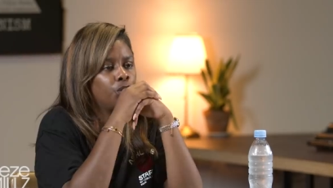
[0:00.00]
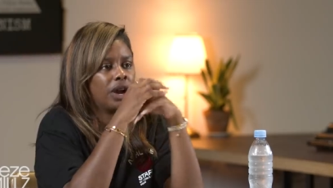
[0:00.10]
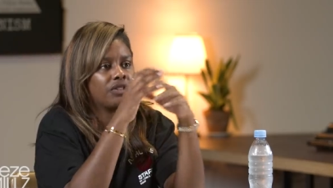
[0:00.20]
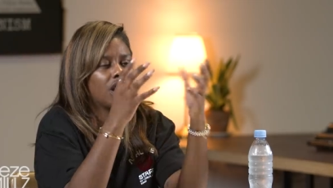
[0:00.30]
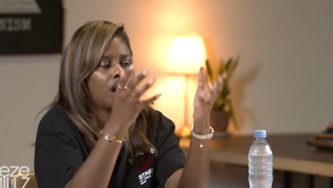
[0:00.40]

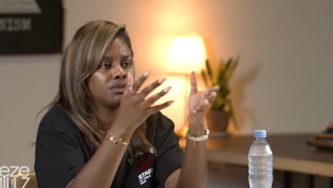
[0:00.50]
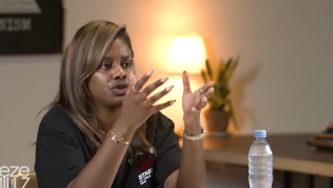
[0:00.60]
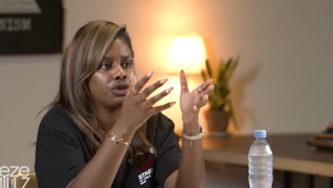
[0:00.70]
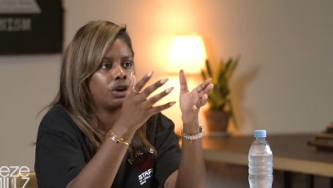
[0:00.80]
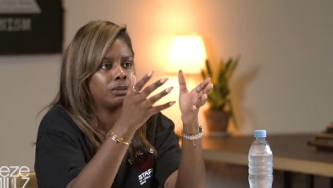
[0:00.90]
where it
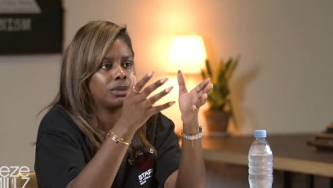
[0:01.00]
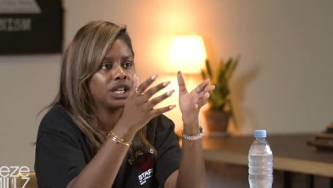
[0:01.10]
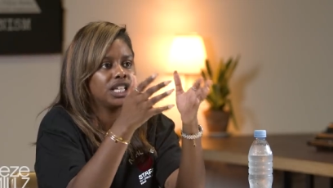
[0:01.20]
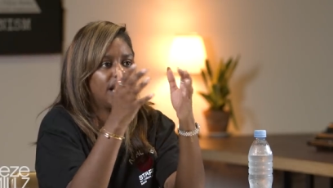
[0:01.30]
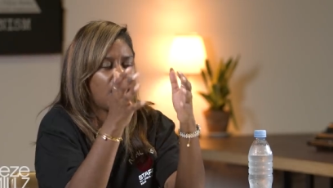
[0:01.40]
comes from,
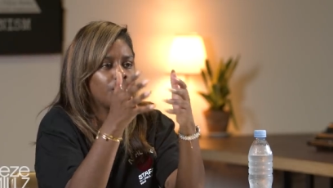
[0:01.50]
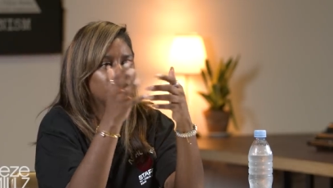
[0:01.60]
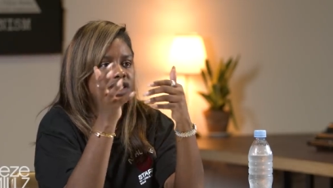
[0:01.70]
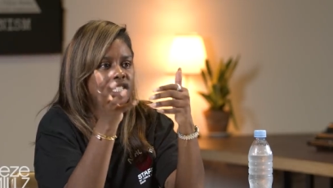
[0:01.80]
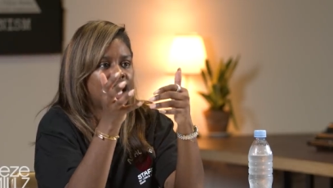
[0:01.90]
yeah, I
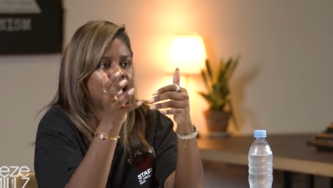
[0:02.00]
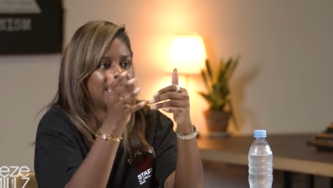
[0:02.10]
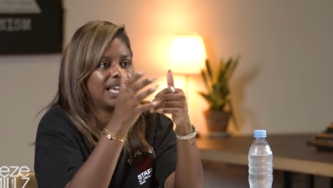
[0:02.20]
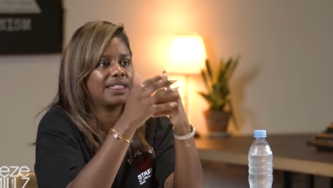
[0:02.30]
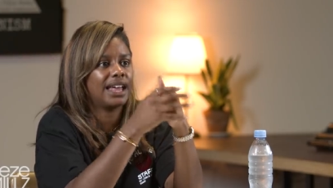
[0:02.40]
would
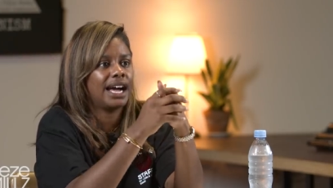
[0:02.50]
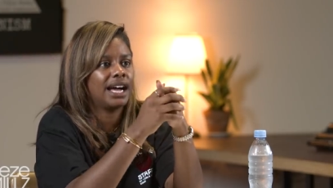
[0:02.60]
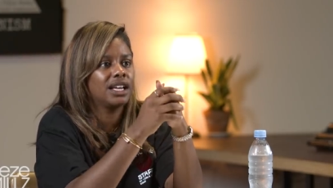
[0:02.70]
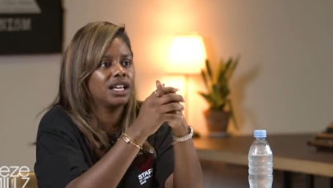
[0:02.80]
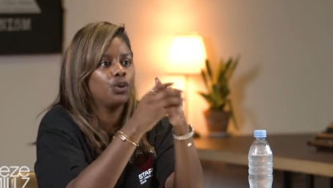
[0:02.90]
say
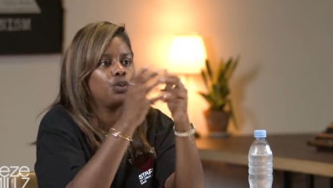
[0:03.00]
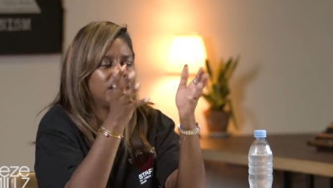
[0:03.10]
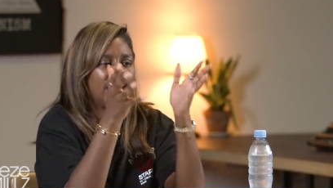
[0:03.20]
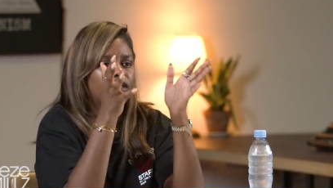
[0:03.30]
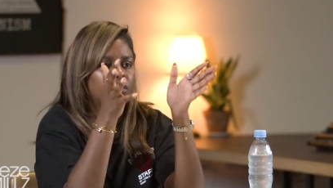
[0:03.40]
that
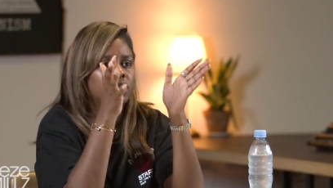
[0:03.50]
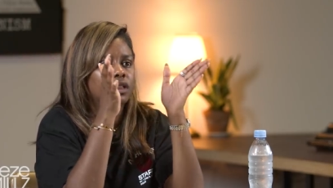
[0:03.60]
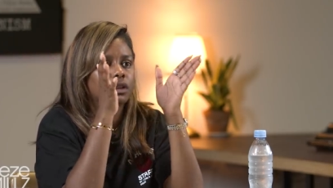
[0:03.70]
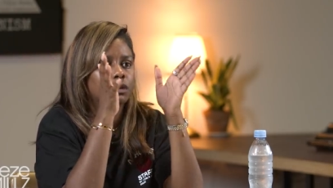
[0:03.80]
we have been